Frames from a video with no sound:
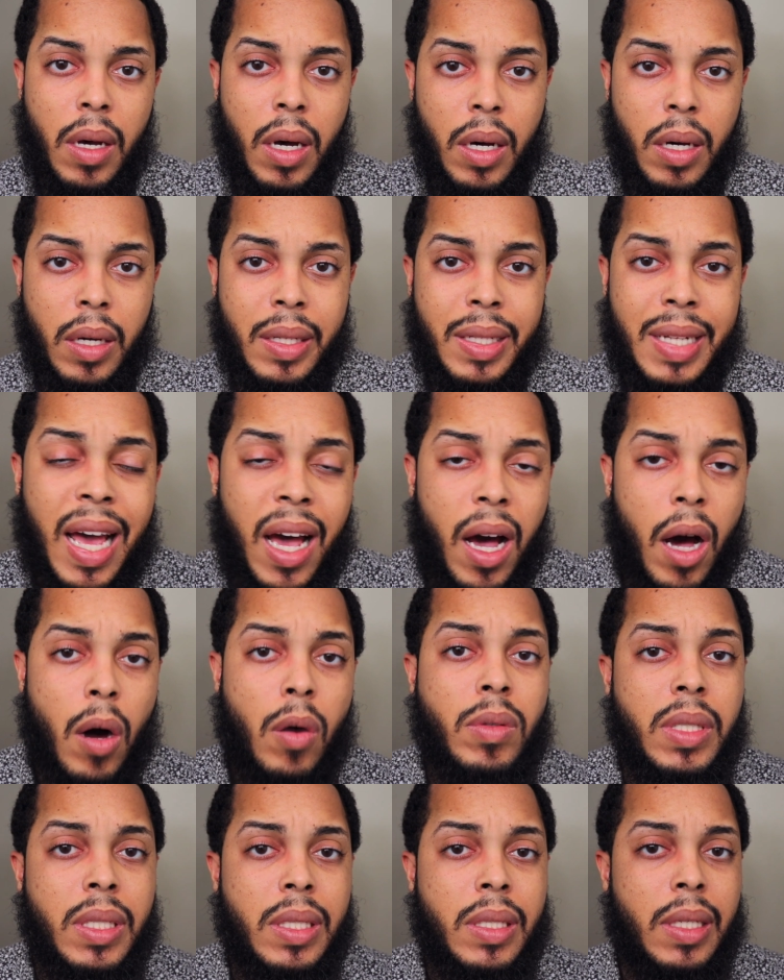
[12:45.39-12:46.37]
not
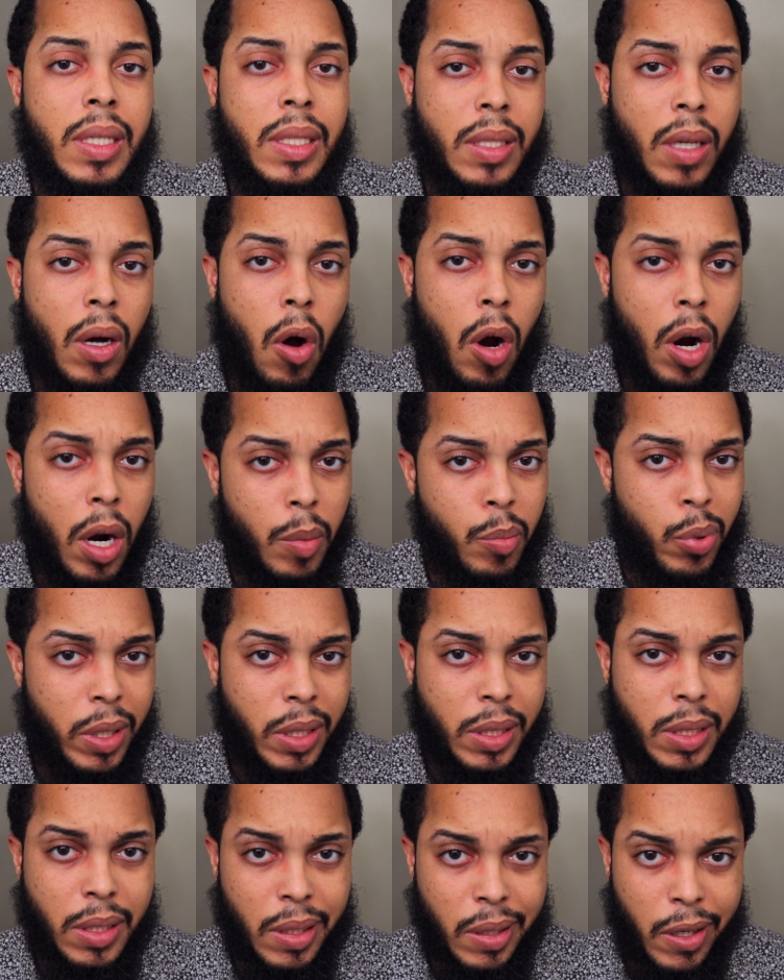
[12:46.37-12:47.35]
only does a hard
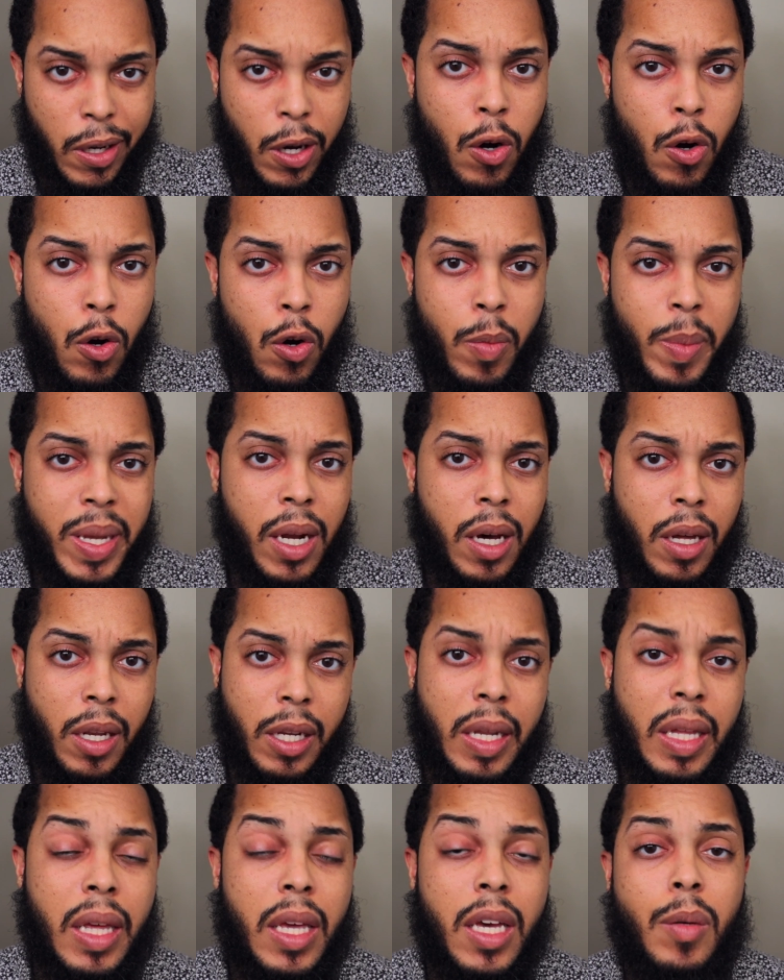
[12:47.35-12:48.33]
brush and a comb and all
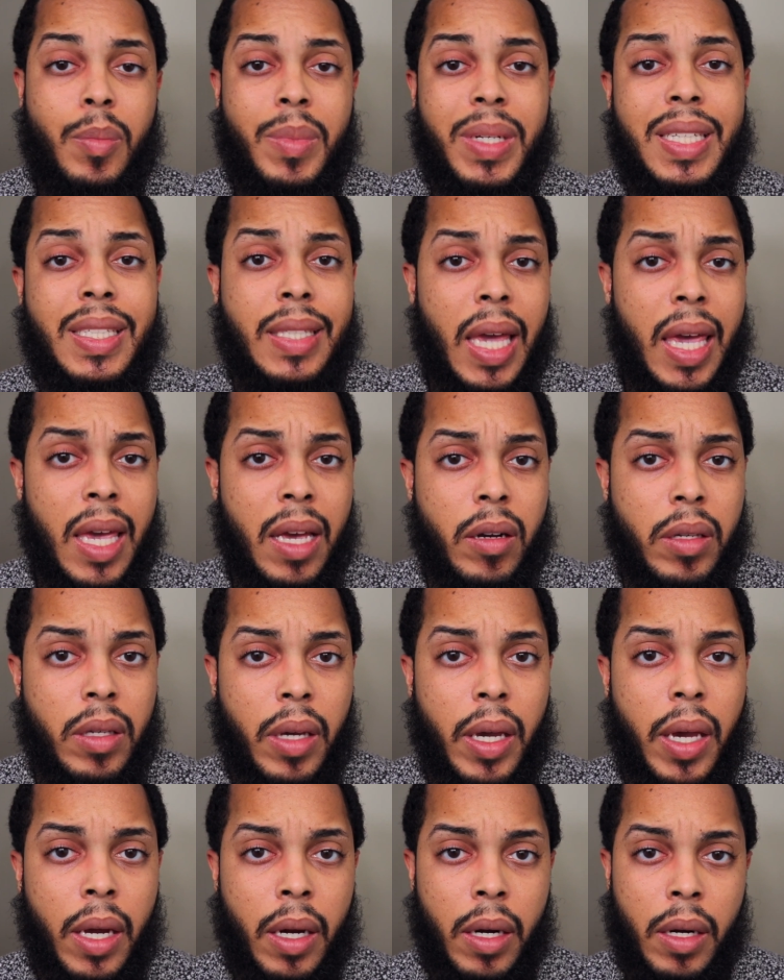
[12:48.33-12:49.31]
of that help detangle
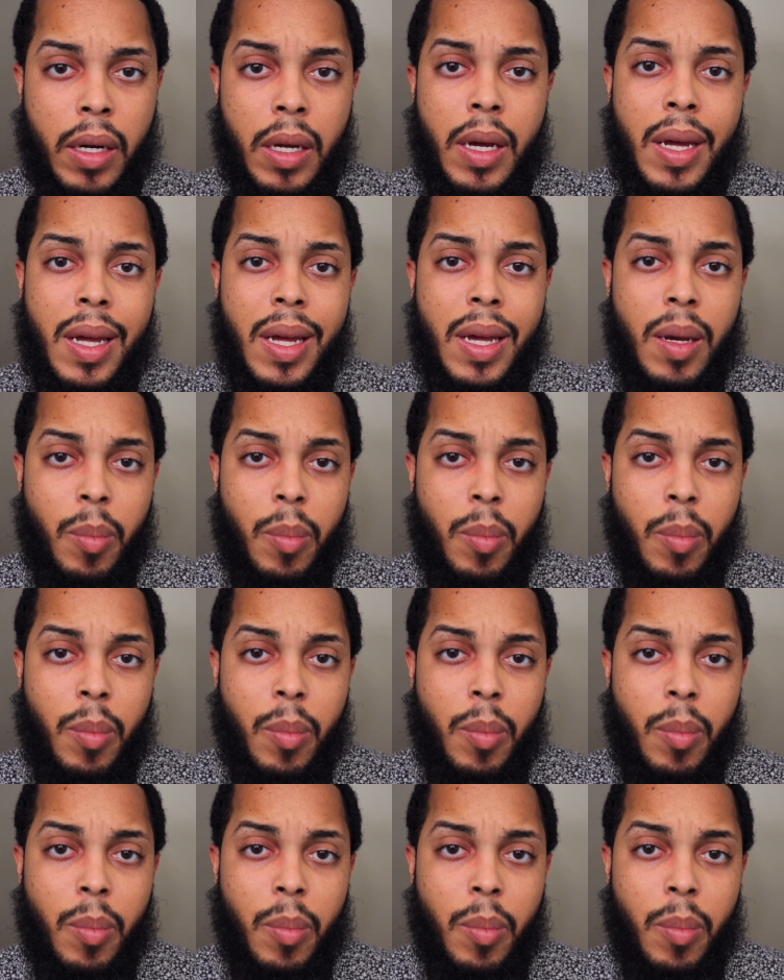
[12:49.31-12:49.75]
your hair,